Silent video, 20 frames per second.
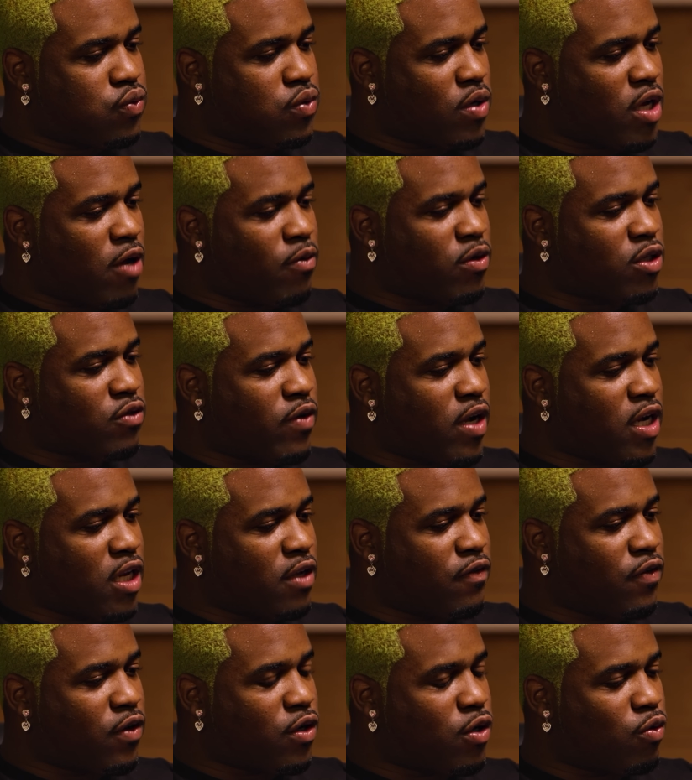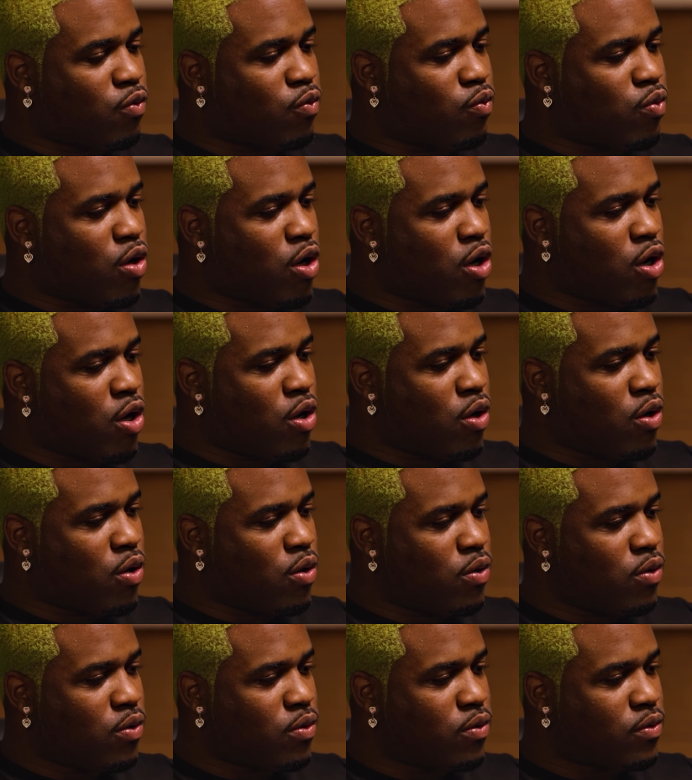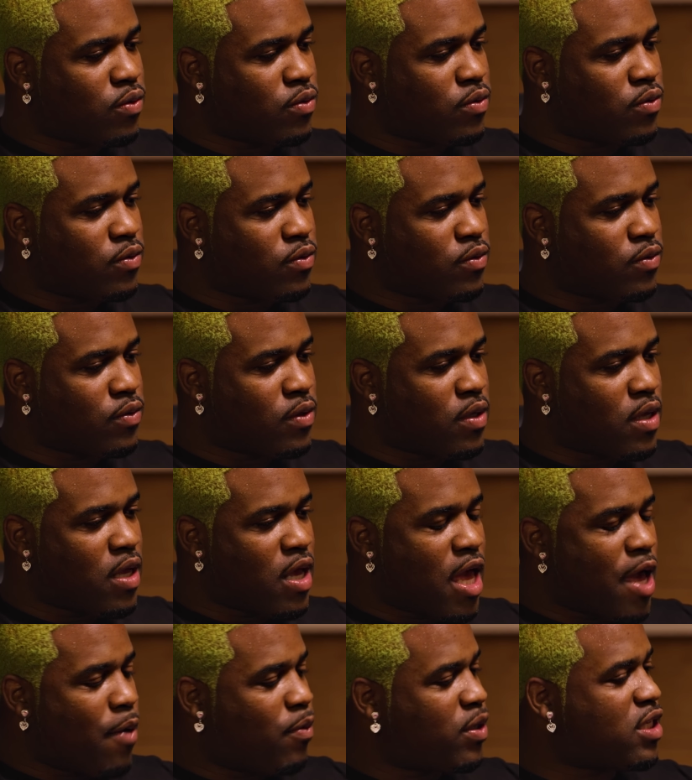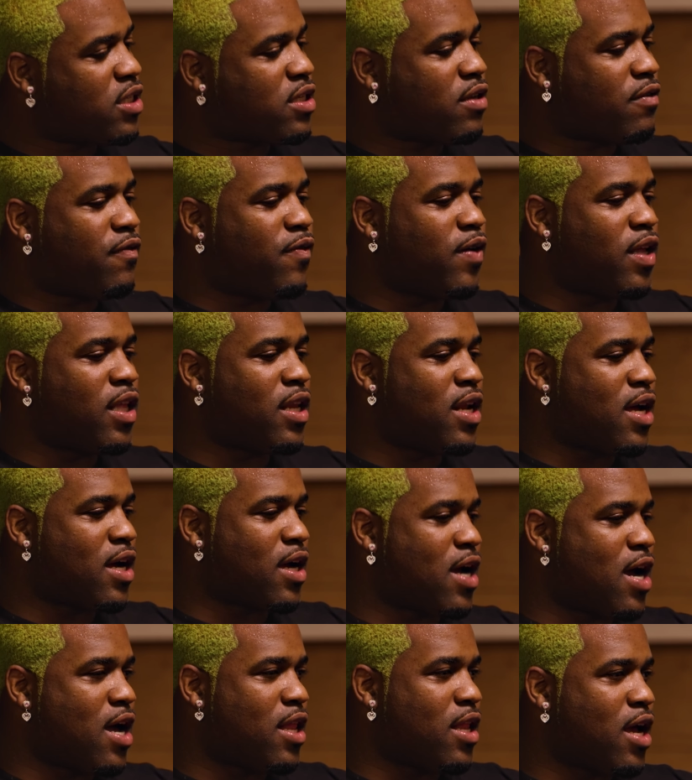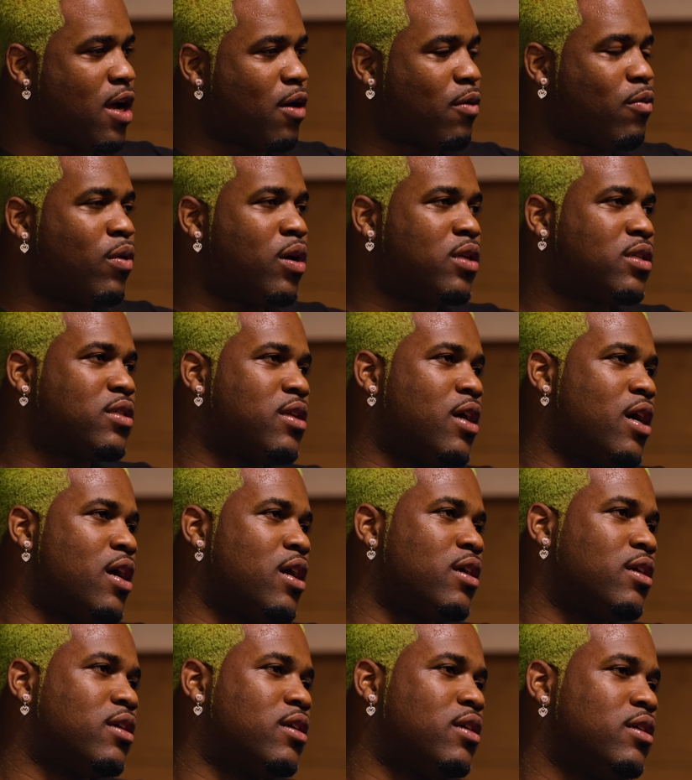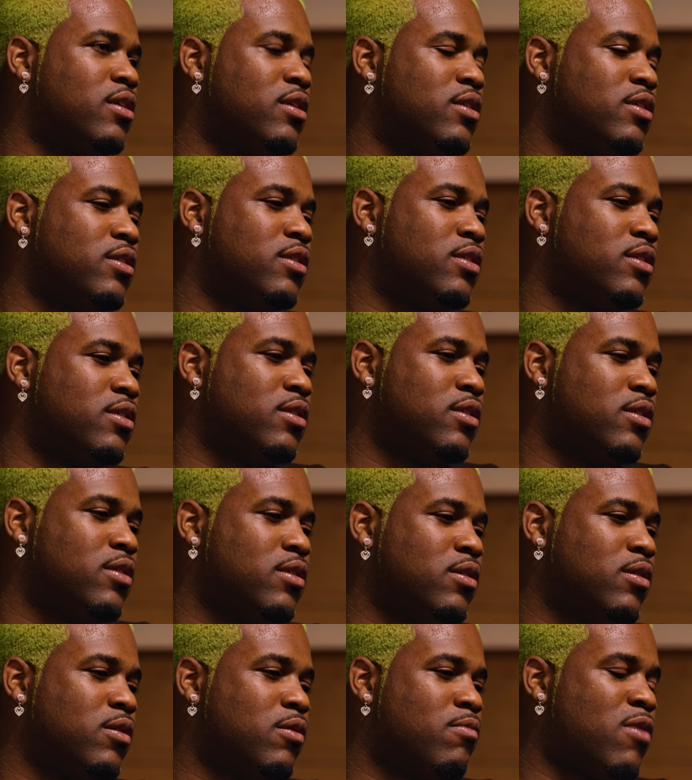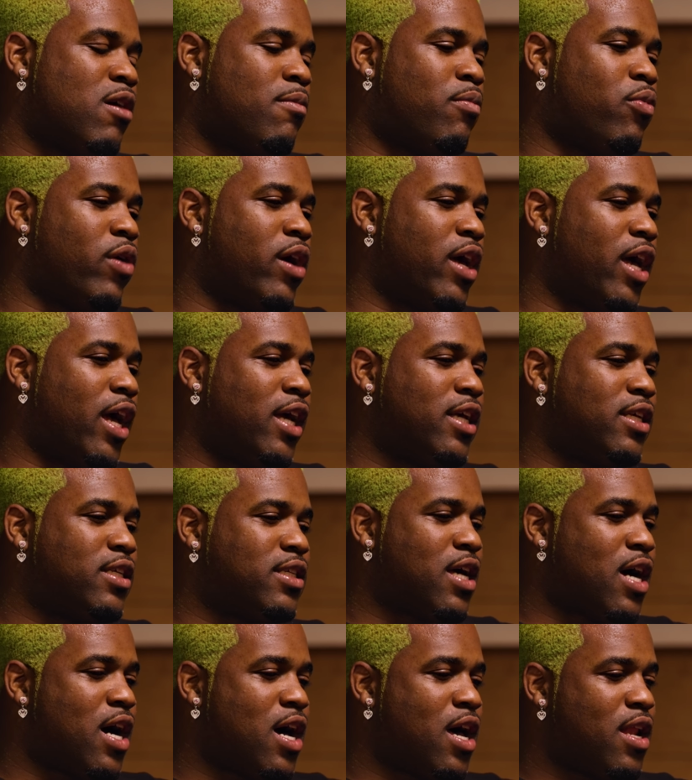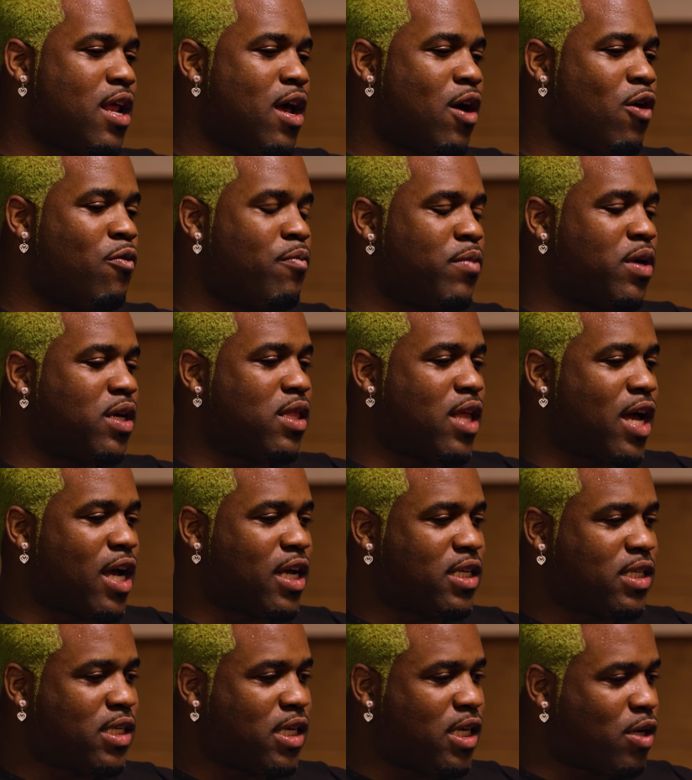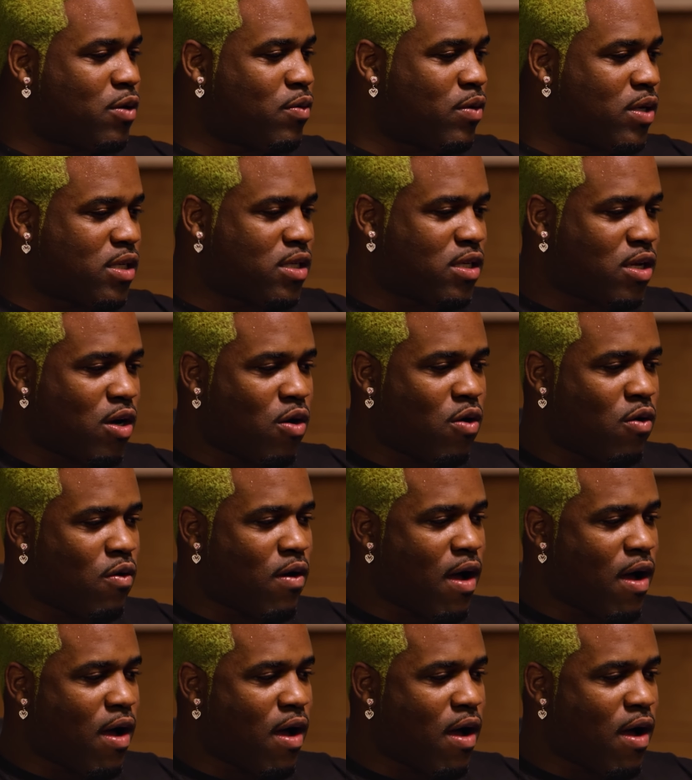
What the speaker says: It was ready for the world. It was just a feeling I got, like once like my boy A-Side helped me like sequence the whole